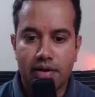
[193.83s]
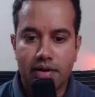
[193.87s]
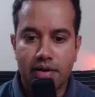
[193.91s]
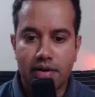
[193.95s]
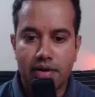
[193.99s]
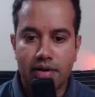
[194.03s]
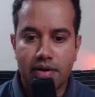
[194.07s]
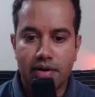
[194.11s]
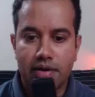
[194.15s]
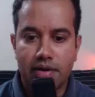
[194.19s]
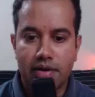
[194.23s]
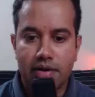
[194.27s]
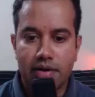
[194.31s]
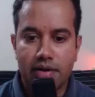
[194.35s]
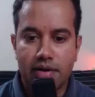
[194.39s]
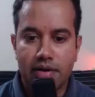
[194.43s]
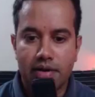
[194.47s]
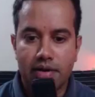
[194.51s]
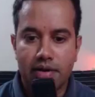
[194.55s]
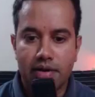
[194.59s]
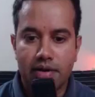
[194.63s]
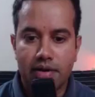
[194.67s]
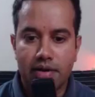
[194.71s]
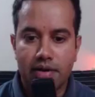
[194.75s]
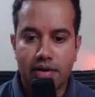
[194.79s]
Okay, you
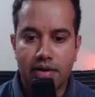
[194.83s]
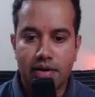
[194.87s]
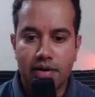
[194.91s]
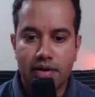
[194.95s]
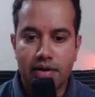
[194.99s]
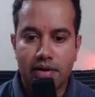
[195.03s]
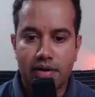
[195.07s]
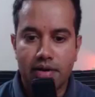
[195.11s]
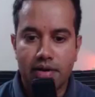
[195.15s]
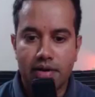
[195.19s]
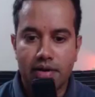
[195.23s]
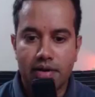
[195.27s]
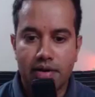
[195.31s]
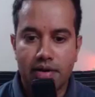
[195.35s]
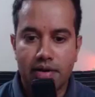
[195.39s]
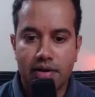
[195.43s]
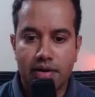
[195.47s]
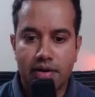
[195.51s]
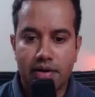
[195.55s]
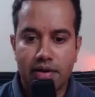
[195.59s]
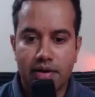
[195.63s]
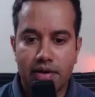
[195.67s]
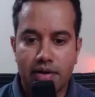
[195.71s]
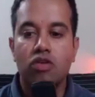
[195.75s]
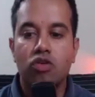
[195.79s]
can just click on
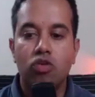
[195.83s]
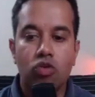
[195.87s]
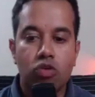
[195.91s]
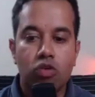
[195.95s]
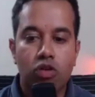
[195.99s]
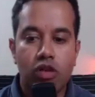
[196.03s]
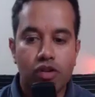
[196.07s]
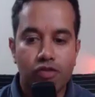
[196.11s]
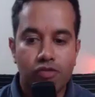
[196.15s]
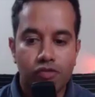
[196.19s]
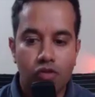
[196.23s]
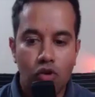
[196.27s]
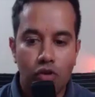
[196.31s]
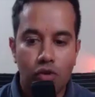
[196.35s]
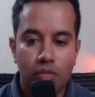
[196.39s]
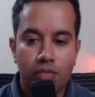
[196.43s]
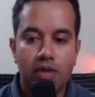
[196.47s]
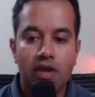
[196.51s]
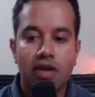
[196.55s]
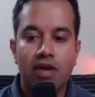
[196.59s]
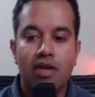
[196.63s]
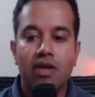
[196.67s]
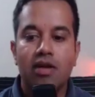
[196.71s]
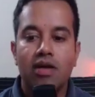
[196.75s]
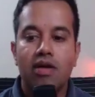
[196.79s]
this Google form
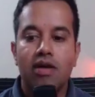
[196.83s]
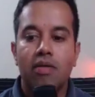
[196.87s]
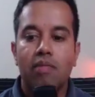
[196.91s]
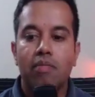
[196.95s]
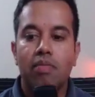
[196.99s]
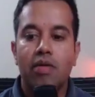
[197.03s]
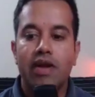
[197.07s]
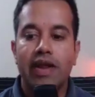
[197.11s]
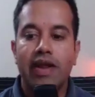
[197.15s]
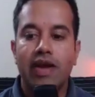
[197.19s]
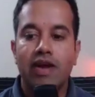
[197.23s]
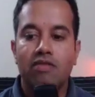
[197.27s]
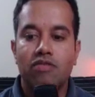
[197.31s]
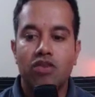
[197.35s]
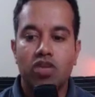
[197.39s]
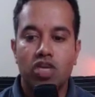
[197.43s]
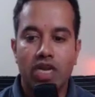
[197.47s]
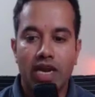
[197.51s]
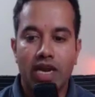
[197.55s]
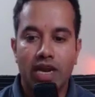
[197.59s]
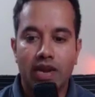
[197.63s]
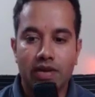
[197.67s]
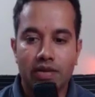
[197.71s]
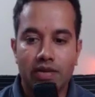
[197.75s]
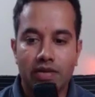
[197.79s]
that I have
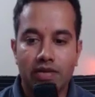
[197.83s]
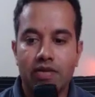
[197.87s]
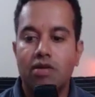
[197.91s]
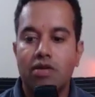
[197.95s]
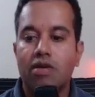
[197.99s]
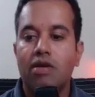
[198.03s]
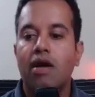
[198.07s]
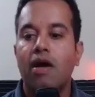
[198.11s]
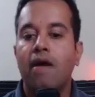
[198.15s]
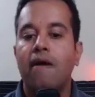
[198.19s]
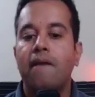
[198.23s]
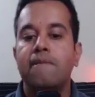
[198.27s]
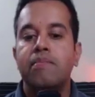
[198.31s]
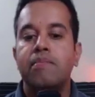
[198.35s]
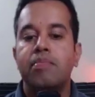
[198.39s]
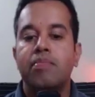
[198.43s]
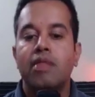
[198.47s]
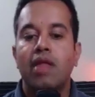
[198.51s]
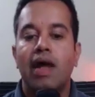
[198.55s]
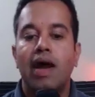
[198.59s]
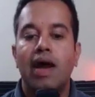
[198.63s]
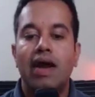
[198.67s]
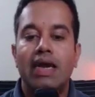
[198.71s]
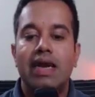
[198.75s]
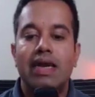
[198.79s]
shared here,
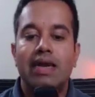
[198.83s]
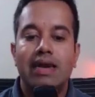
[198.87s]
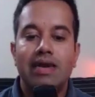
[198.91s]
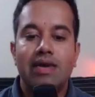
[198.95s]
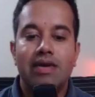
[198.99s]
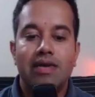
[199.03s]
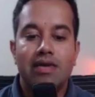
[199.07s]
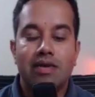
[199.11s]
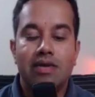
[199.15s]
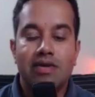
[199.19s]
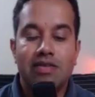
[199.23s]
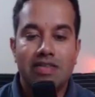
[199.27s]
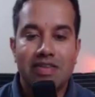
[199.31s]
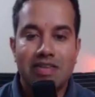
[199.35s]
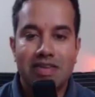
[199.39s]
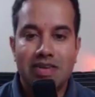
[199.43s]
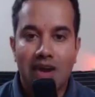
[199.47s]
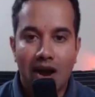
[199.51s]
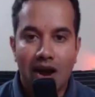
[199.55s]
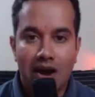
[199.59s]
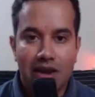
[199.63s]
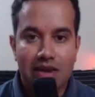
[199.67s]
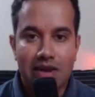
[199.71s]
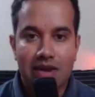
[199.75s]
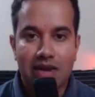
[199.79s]
and
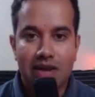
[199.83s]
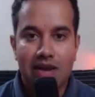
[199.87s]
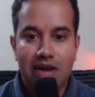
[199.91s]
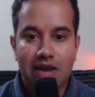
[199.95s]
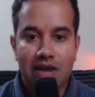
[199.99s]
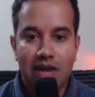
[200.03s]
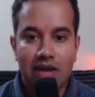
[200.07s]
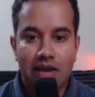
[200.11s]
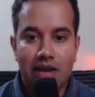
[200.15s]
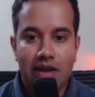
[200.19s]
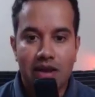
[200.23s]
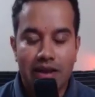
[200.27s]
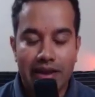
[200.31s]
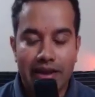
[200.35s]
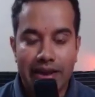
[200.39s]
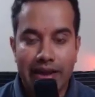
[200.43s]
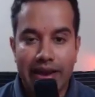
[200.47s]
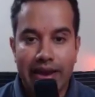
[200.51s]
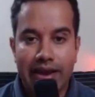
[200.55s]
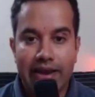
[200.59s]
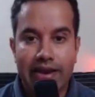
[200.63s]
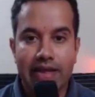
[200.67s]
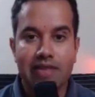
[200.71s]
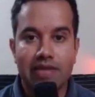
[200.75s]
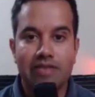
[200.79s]
start
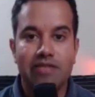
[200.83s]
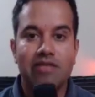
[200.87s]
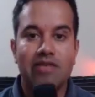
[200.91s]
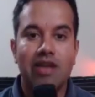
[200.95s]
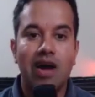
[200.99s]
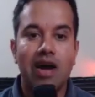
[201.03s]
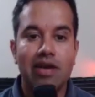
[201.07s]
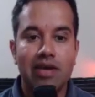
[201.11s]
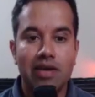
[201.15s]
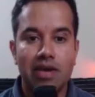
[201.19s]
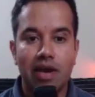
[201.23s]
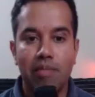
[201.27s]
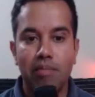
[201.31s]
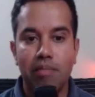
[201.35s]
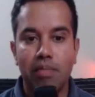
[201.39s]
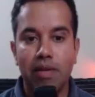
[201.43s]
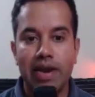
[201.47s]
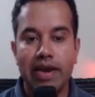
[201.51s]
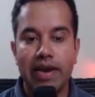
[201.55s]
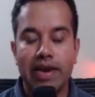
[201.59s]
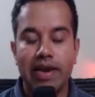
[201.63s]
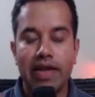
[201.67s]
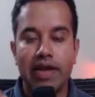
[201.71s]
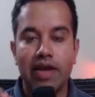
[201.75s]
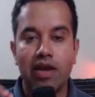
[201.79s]
creating, start
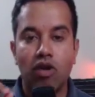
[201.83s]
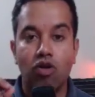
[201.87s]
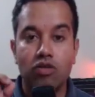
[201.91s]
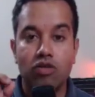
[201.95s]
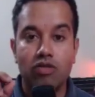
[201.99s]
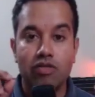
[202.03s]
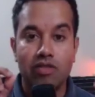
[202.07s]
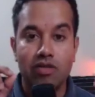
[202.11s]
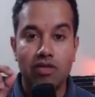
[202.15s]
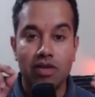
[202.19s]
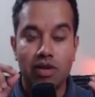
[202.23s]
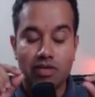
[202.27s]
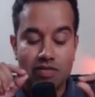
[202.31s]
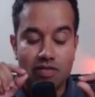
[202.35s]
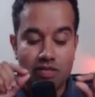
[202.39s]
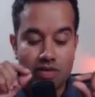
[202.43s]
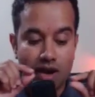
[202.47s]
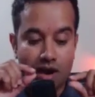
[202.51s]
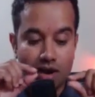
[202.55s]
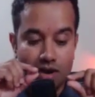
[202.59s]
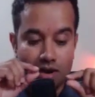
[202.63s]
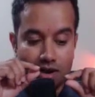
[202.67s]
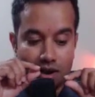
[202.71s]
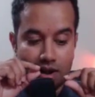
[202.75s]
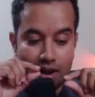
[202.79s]
completing, or
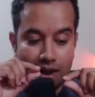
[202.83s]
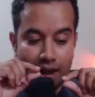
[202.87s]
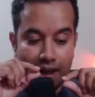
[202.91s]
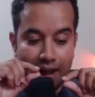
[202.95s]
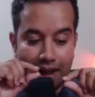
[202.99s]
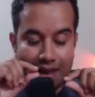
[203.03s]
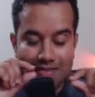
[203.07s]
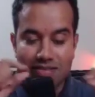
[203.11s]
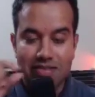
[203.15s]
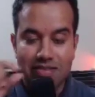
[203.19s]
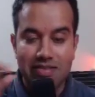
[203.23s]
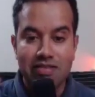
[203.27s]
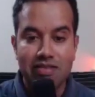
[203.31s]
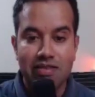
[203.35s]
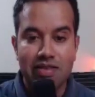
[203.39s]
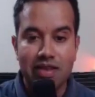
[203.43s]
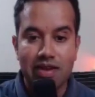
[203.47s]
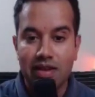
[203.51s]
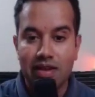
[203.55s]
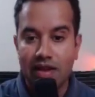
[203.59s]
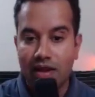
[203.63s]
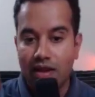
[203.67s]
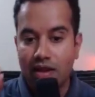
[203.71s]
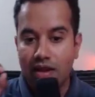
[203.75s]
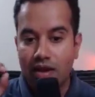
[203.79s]
start
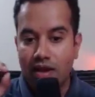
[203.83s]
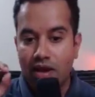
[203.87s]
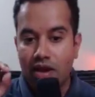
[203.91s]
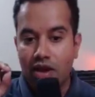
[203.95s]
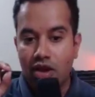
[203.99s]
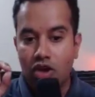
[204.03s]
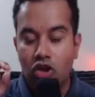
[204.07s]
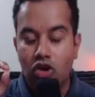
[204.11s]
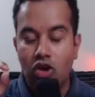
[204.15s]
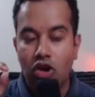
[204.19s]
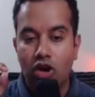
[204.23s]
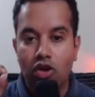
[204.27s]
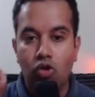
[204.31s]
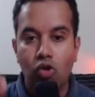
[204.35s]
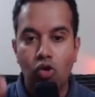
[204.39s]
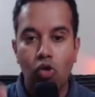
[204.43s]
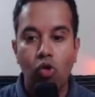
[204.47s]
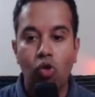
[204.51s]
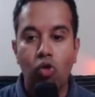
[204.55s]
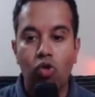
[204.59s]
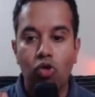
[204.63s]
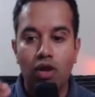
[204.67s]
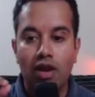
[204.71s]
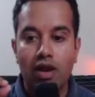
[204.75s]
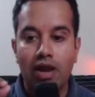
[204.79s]
assessing your
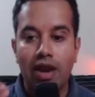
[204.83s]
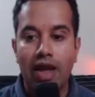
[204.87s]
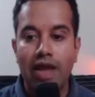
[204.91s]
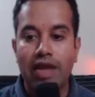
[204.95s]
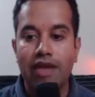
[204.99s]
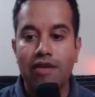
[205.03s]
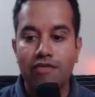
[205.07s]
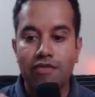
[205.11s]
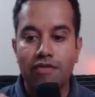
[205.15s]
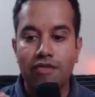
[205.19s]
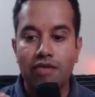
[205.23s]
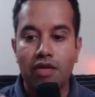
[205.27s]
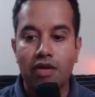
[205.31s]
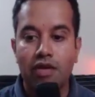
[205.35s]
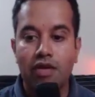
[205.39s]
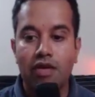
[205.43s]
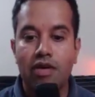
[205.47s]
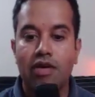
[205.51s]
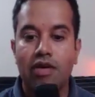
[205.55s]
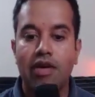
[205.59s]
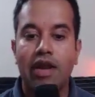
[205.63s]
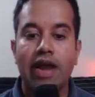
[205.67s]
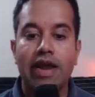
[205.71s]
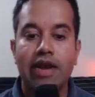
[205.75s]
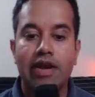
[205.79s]
whole life
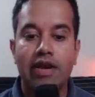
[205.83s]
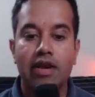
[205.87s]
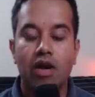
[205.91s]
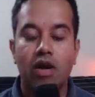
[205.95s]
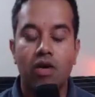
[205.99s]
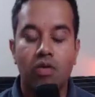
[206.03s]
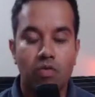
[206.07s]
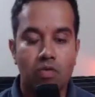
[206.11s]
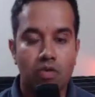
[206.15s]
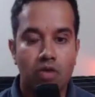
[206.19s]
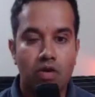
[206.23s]
right now.